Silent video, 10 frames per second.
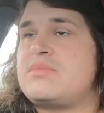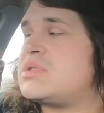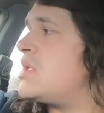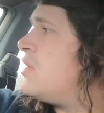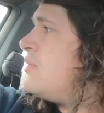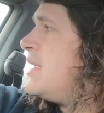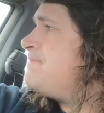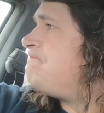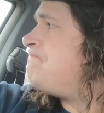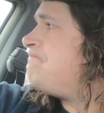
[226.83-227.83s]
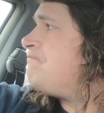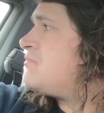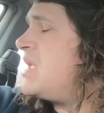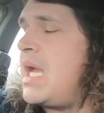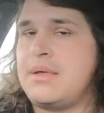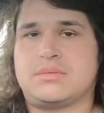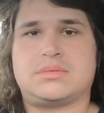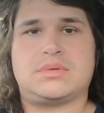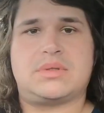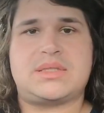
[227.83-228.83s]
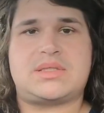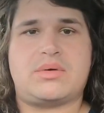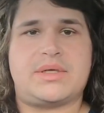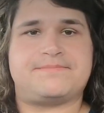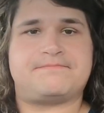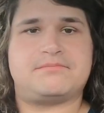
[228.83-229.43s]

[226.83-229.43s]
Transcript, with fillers: So, um, yeah, let's do it.